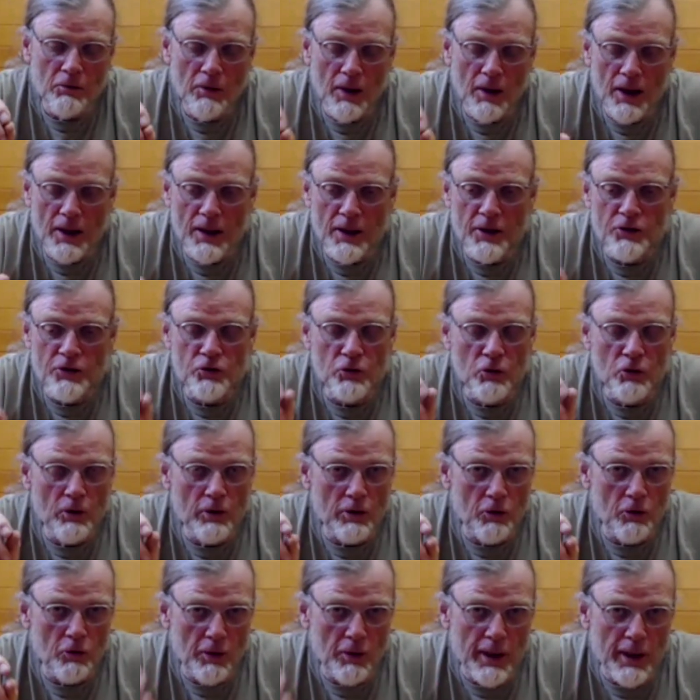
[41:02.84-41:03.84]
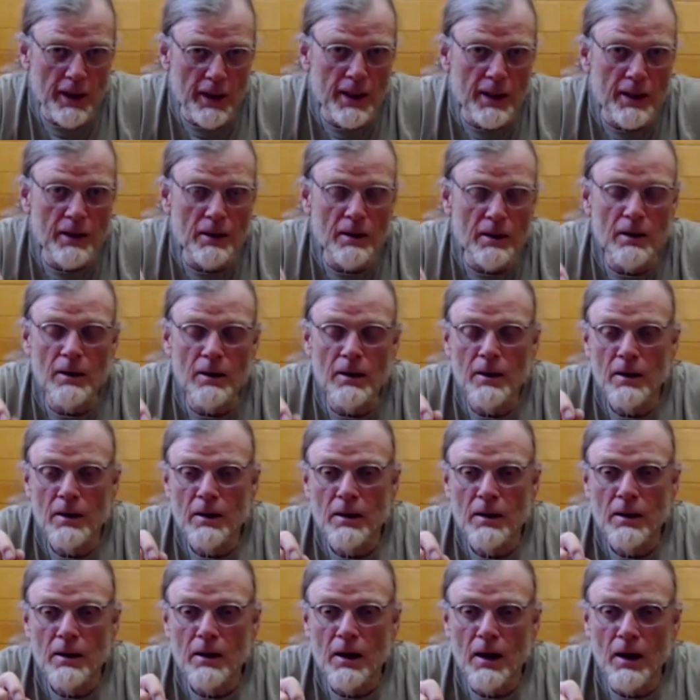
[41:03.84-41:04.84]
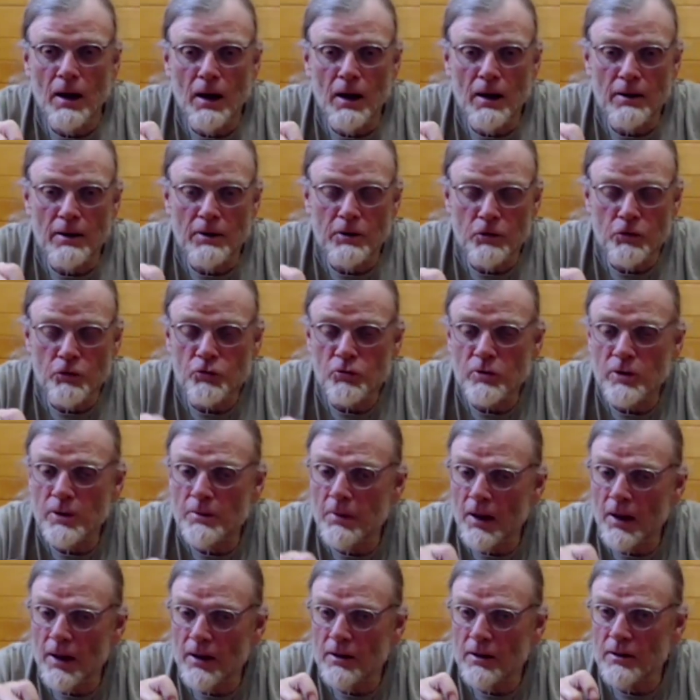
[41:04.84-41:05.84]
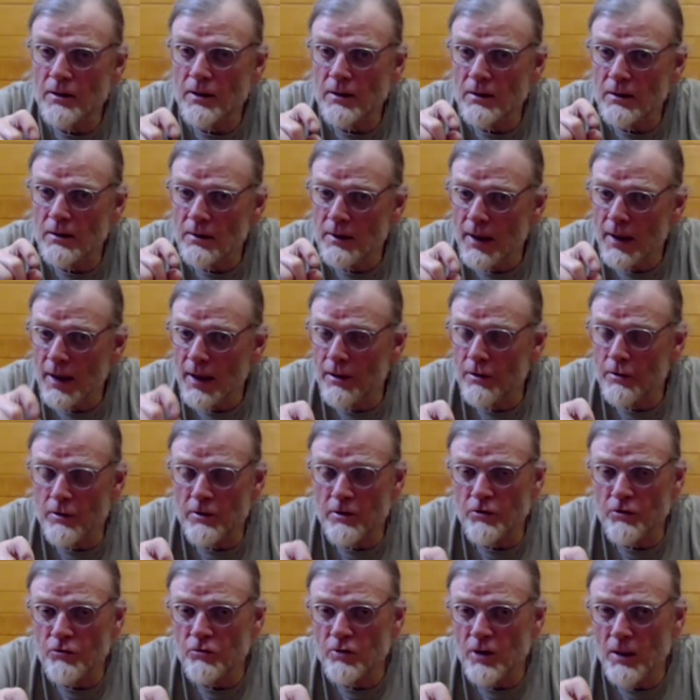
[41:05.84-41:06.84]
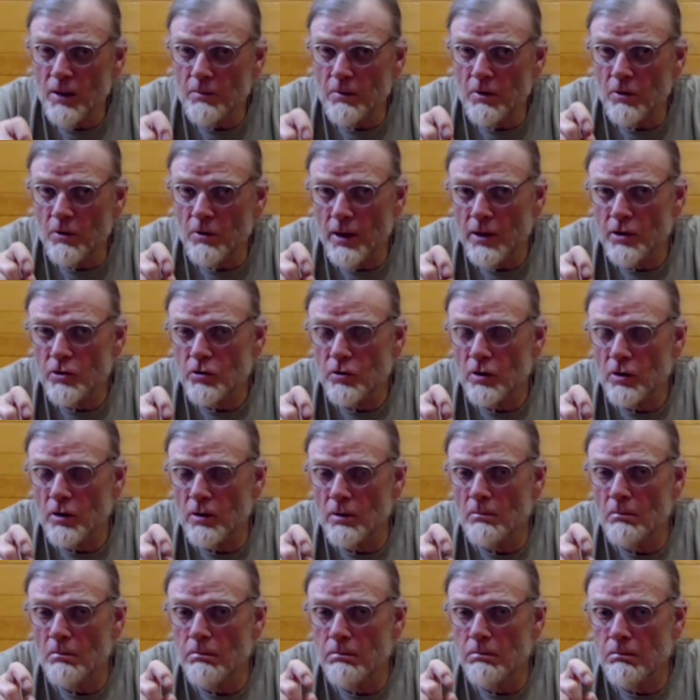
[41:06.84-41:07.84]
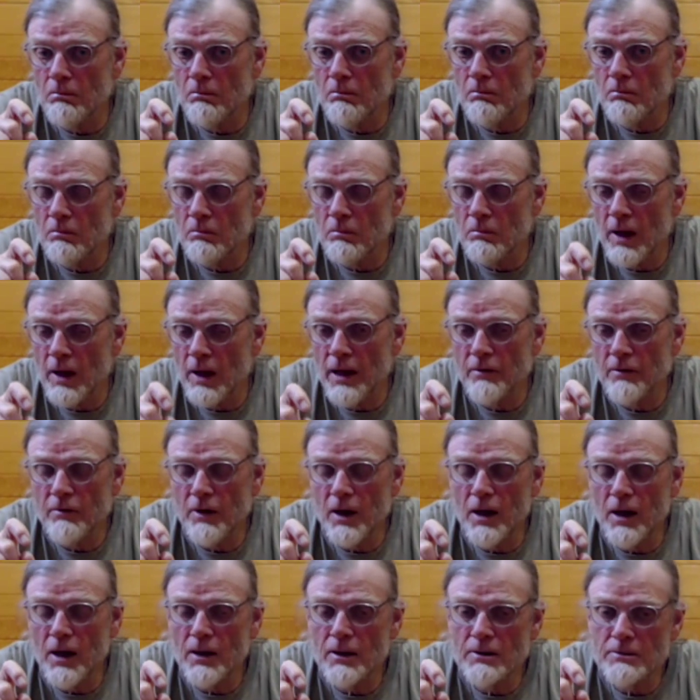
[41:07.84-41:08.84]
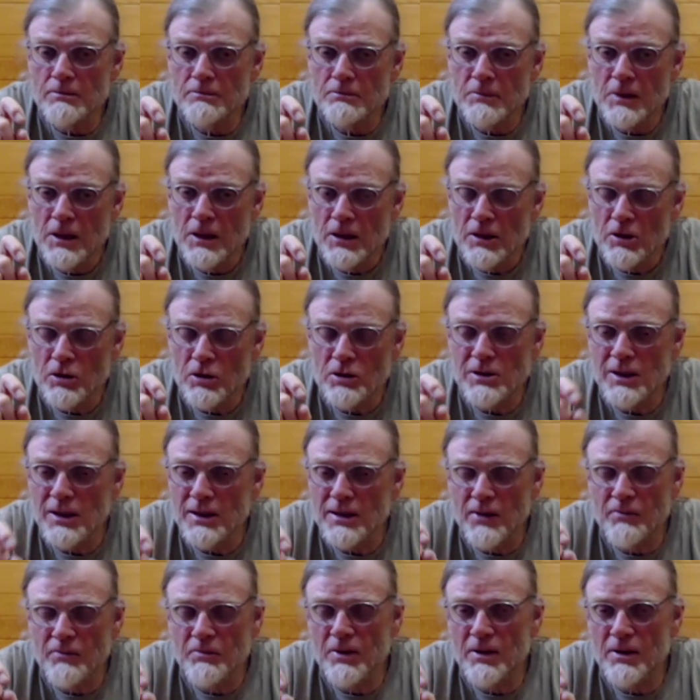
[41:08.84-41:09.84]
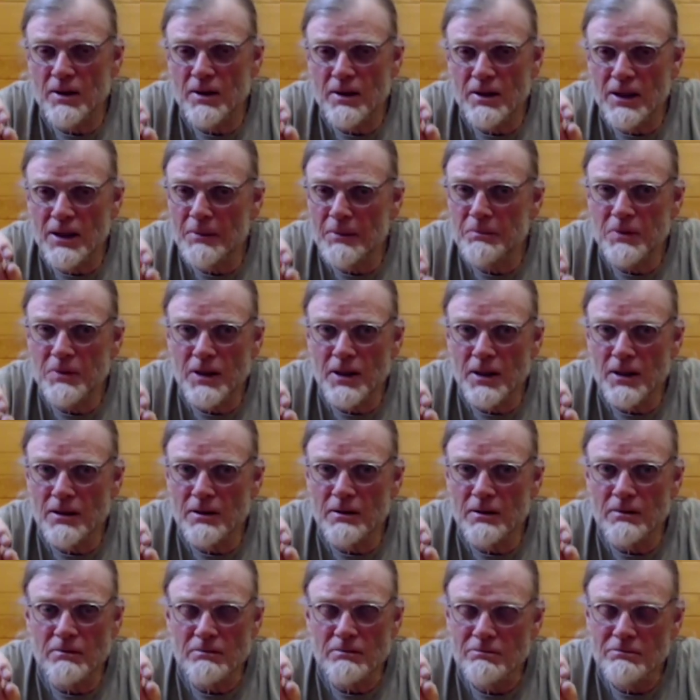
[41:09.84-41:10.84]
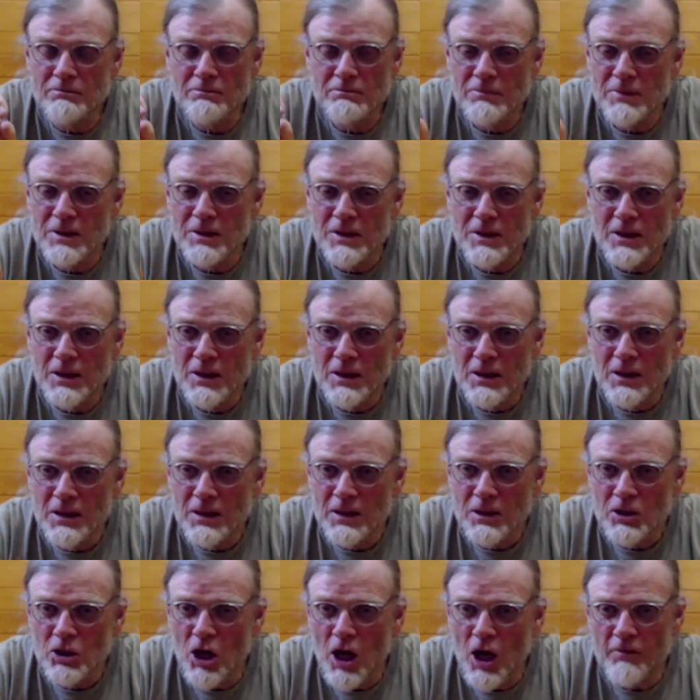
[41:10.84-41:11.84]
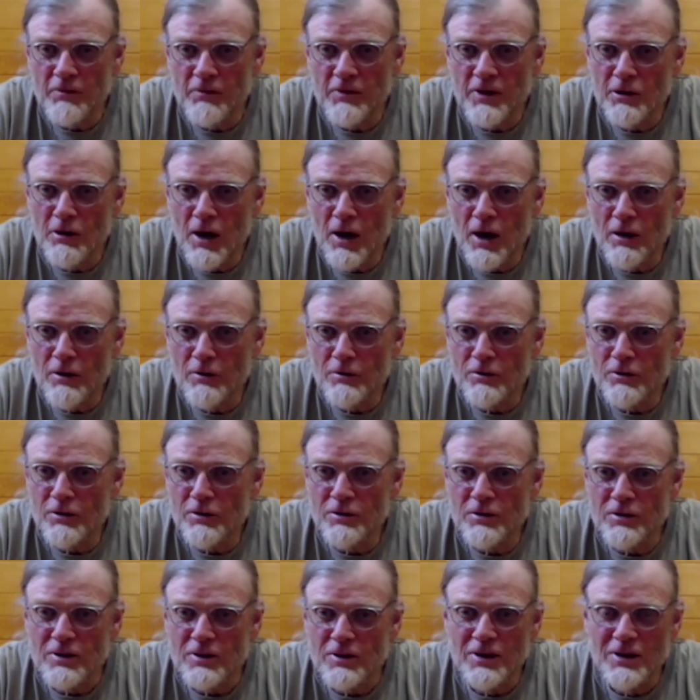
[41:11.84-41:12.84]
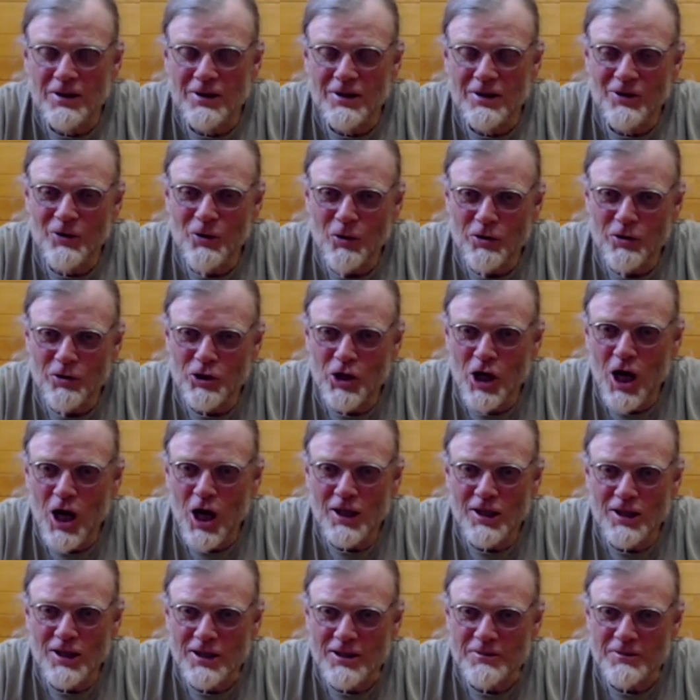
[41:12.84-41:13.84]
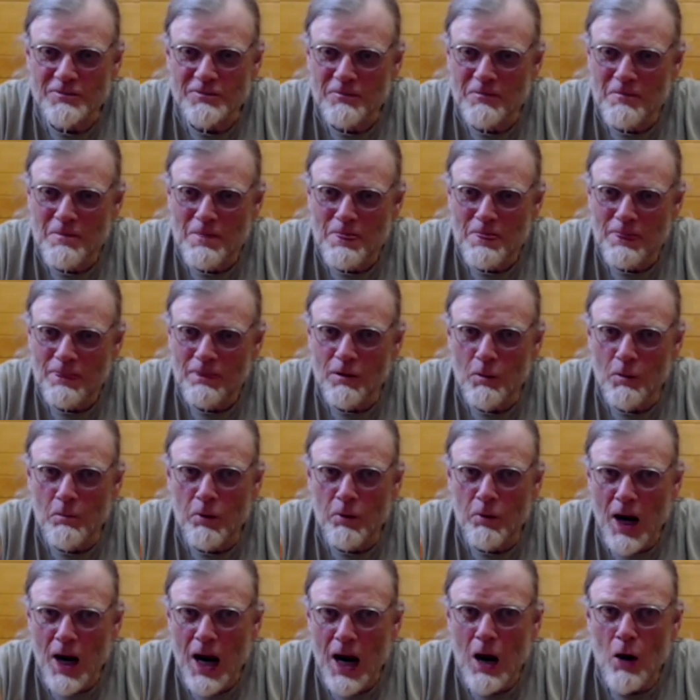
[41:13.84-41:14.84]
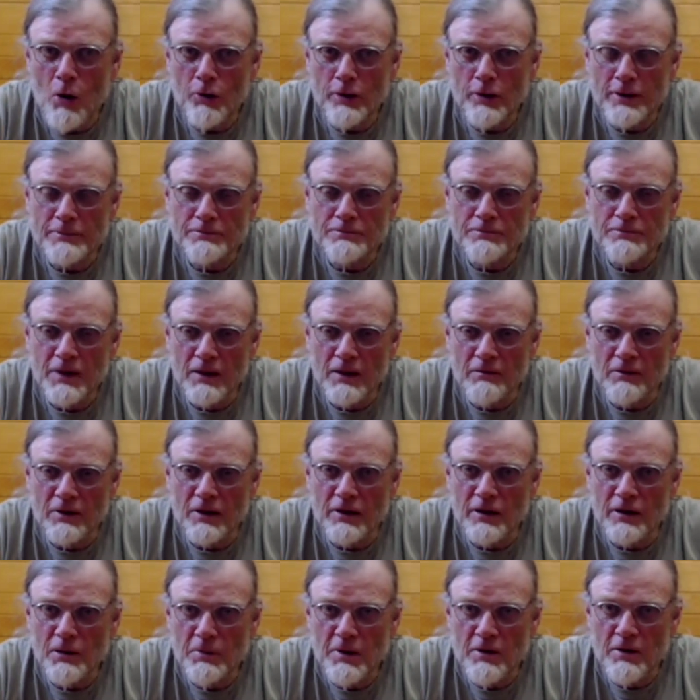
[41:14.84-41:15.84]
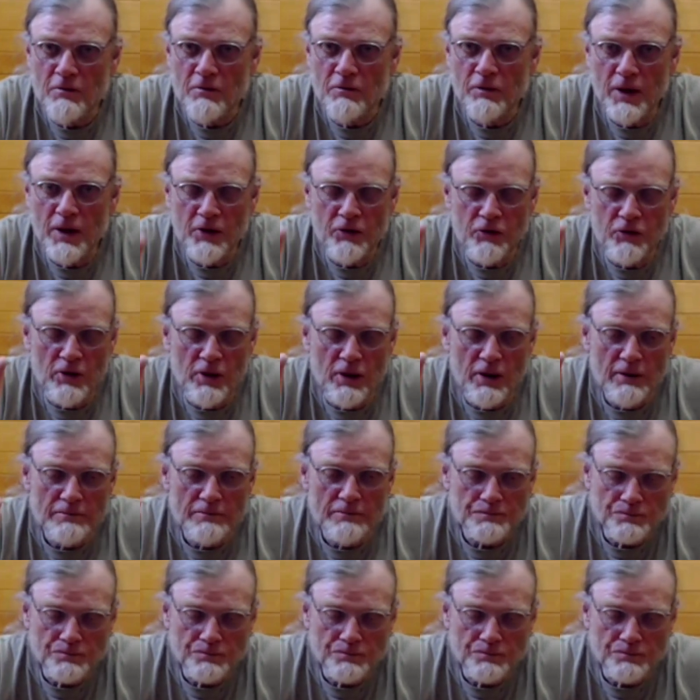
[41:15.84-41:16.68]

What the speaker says: reddish or green. Usually by later in the summer, they turn kind of looks like they've been dipped in coffee ground or chocolate. They're brown and a little bit fuzzy.